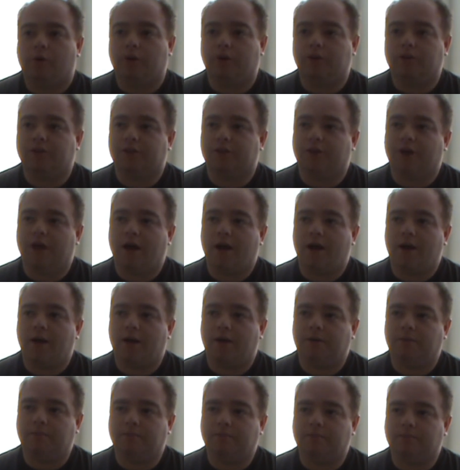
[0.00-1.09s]
is it?
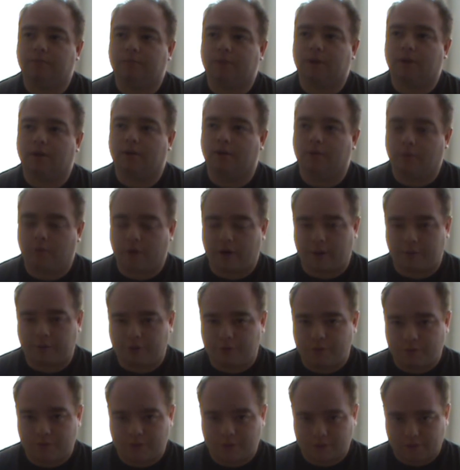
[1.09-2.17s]
What I'm
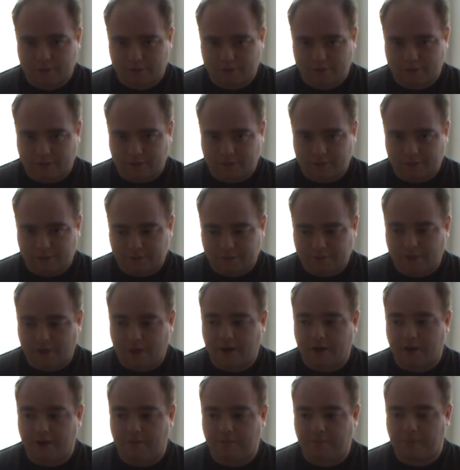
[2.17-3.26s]
doing is this.
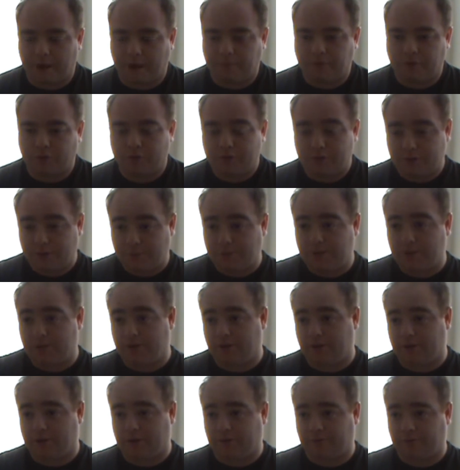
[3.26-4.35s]
I'm doing something a
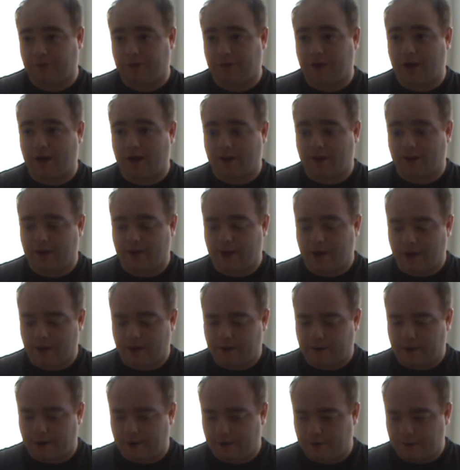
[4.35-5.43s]
little different.
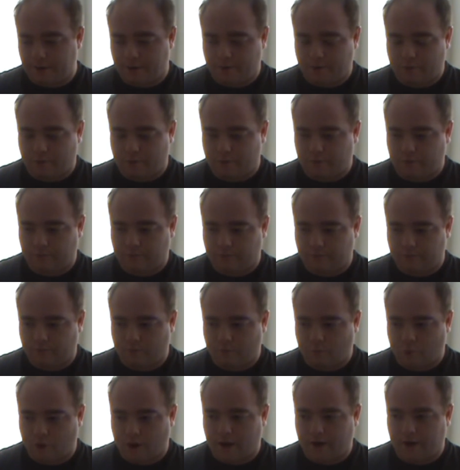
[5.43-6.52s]
And I know
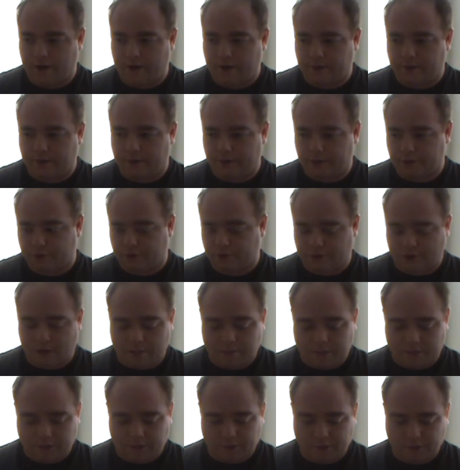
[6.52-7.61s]
why there's no
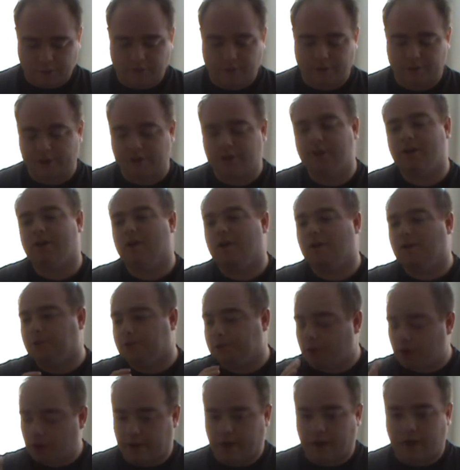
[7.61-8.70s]
comic this week. Cause,
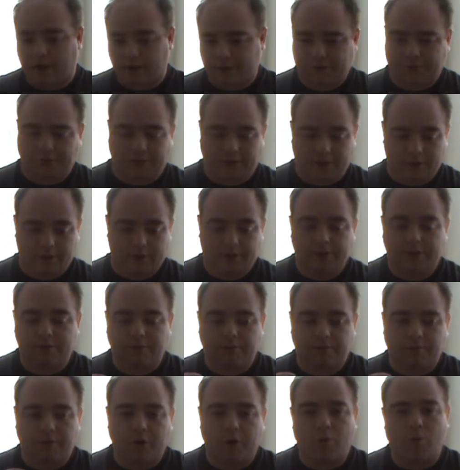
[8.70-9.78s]
okay, I'll explain this.
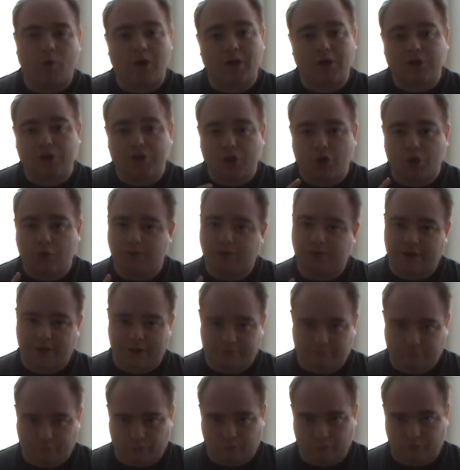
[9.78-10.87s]
There was no
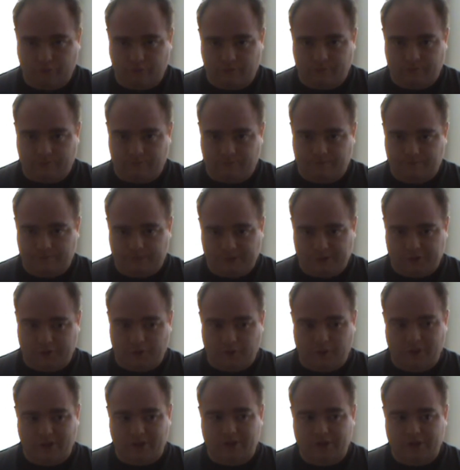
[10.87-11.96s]
Deadpool this
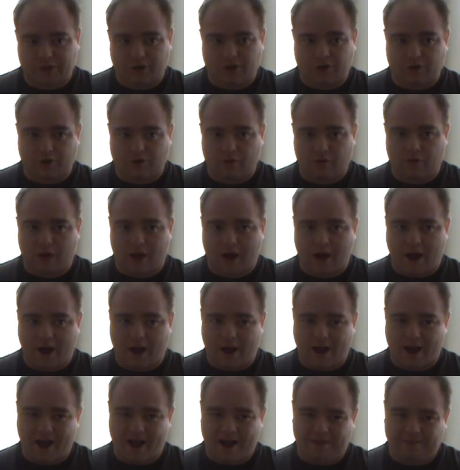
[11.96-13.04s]
week, so I
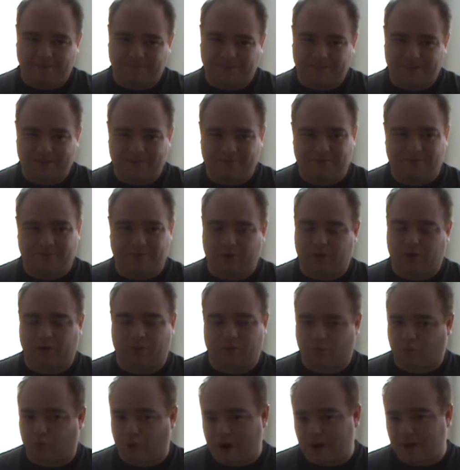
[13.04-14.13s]
didn't feel
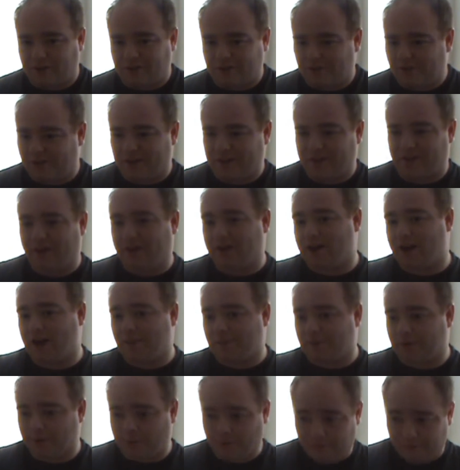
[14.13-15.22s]
right doing a
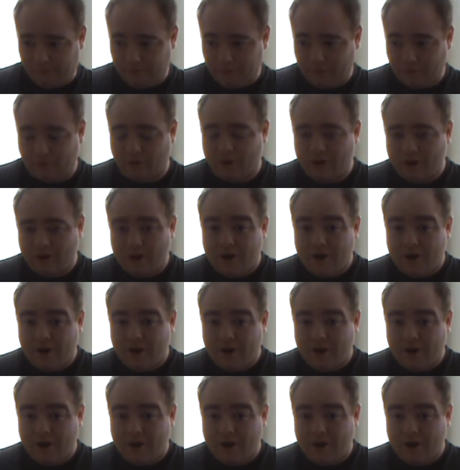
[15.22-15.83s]
comic review